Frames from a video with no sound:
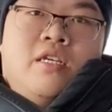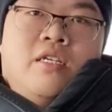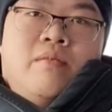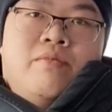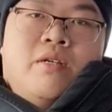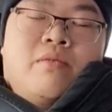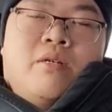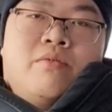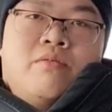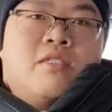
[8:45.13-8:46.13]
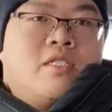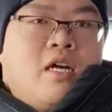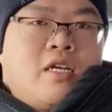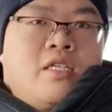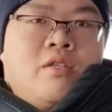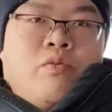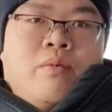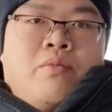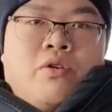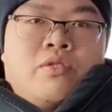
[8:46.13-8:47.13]
sometimes you're stuck in one
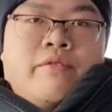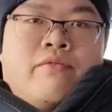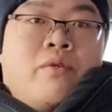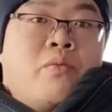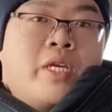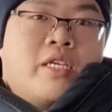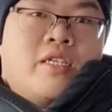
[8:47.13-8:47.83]
project for a week.